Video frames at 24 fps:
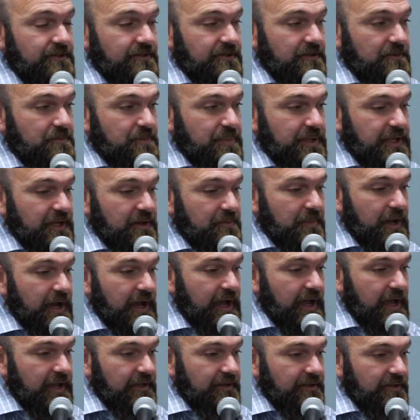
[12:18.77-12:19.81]

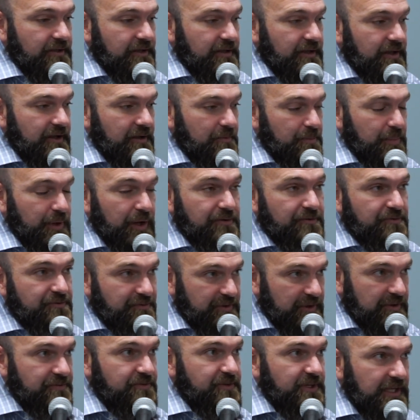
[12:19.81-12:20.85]
PMI above
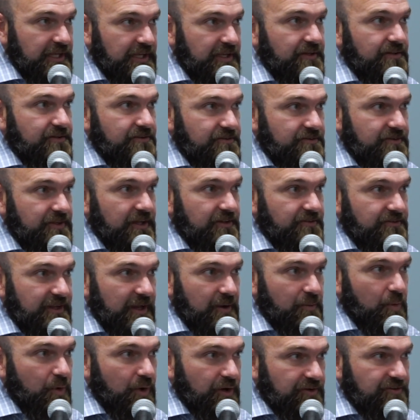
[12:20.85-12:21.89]
50 says
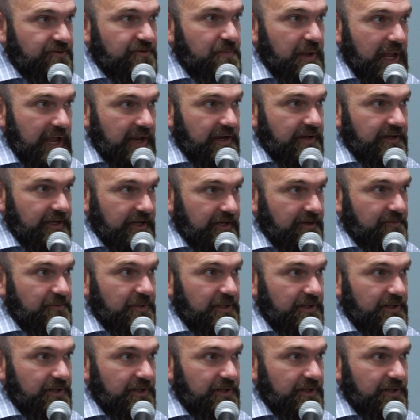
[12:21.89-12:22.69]
that we're expanding.